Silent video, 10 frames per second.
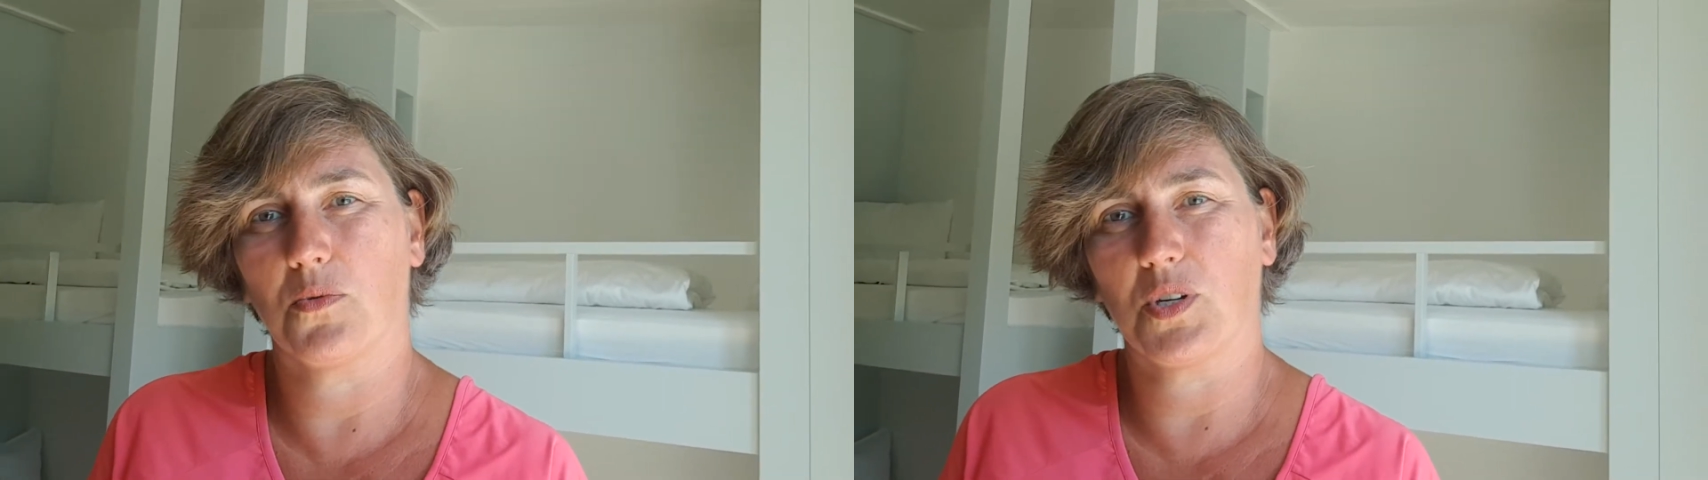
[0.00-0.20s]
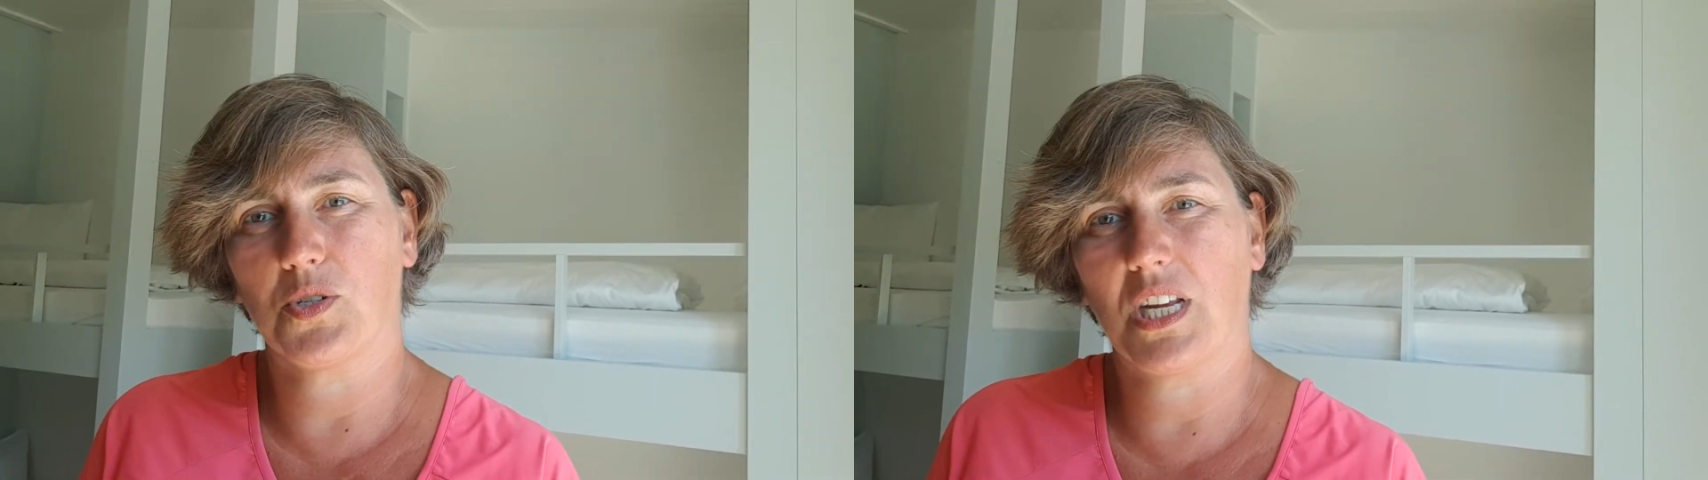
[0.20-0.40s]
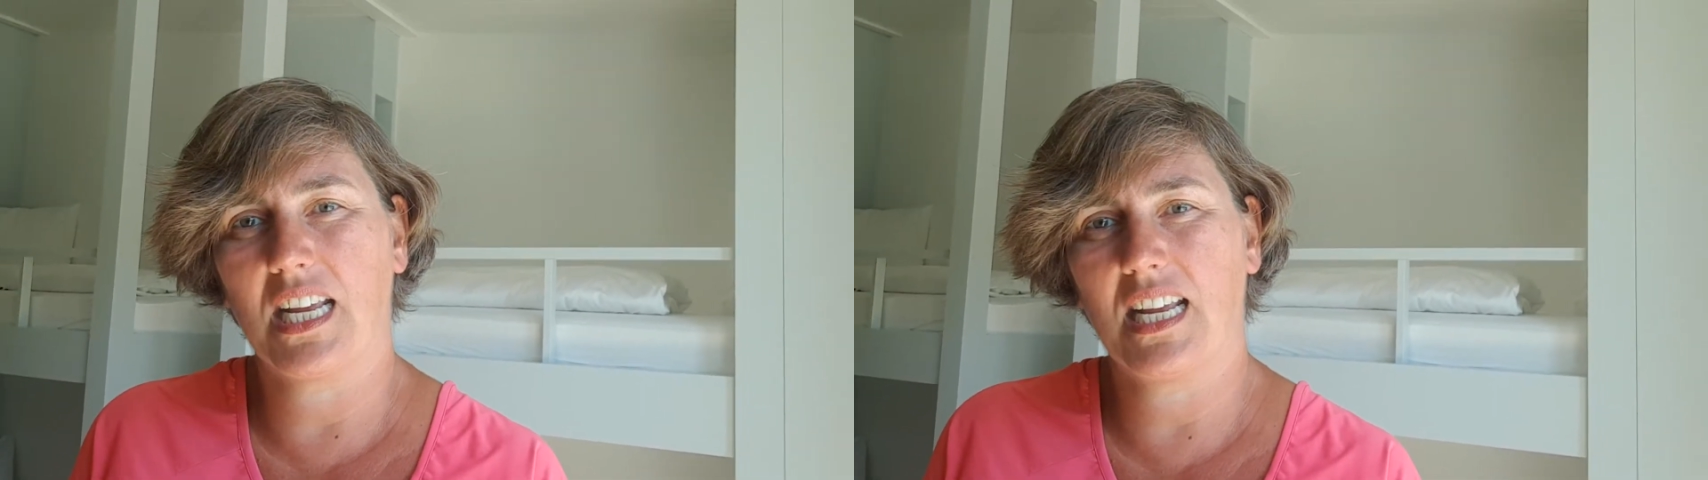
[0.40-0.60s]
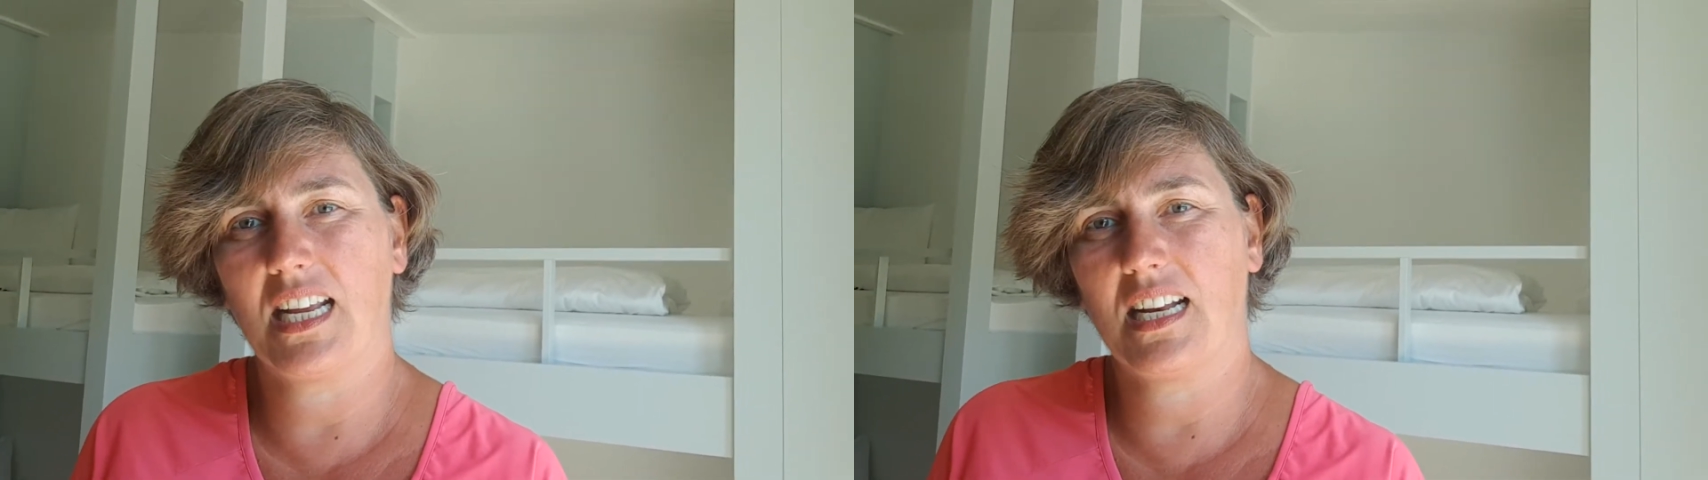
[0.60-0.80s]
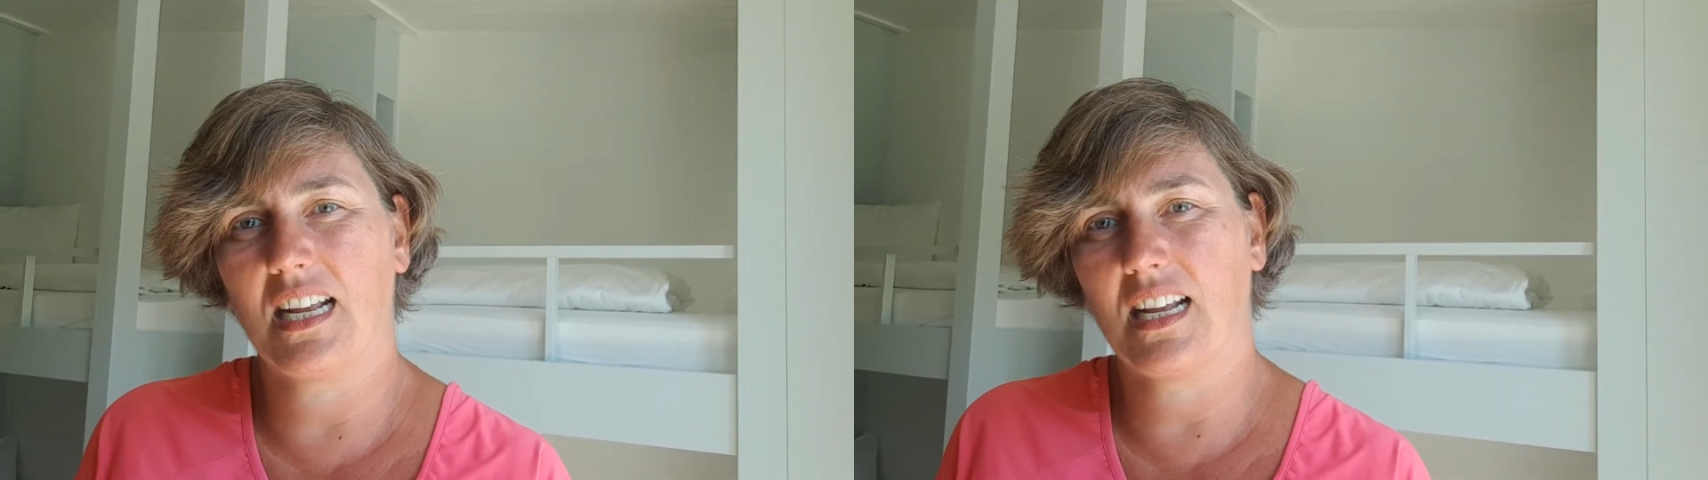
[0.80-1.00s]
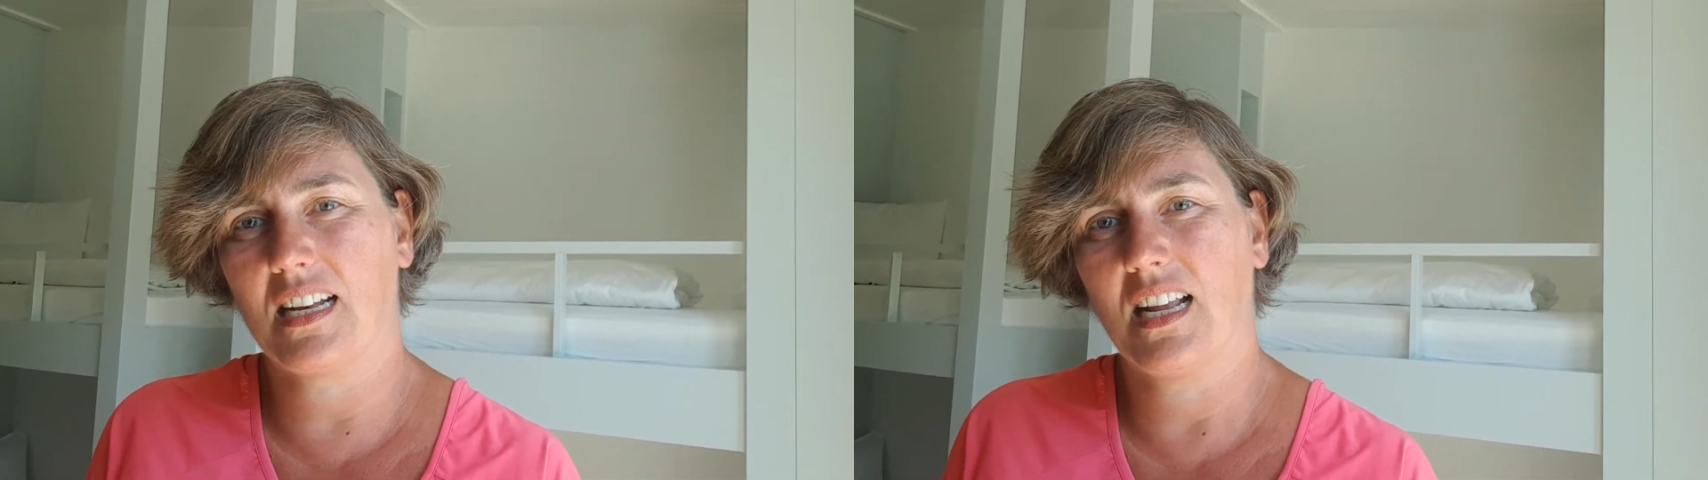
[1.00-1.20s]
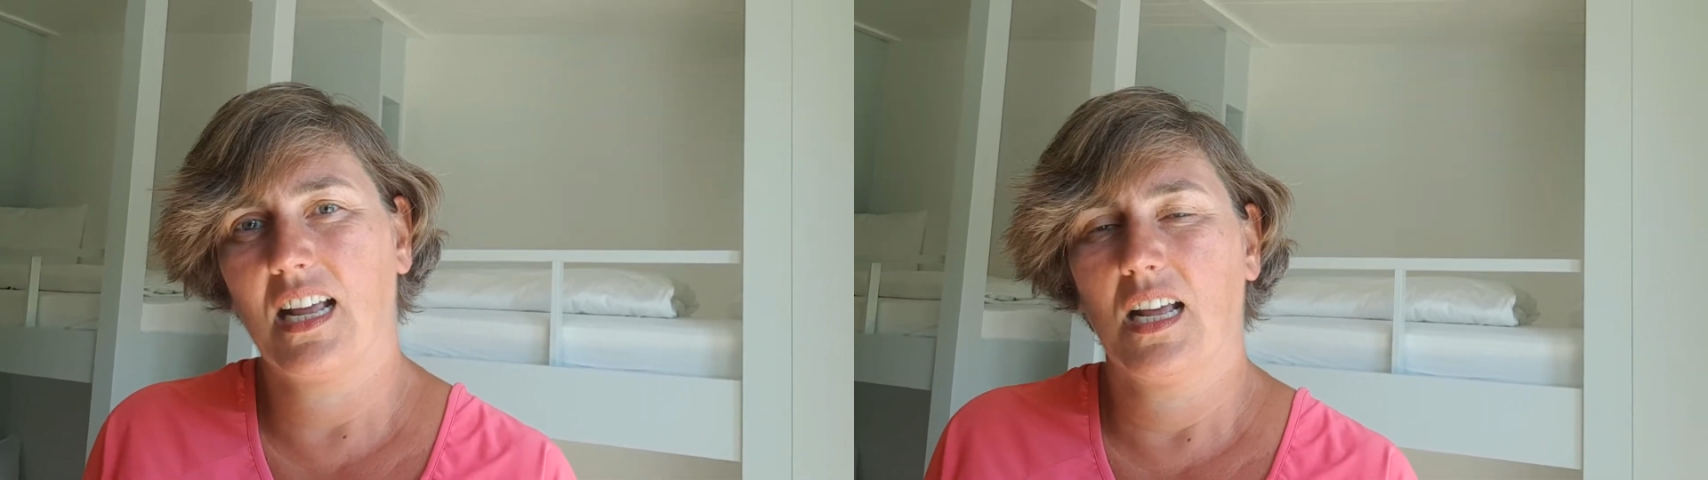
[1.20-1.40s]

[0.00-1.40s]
routine, and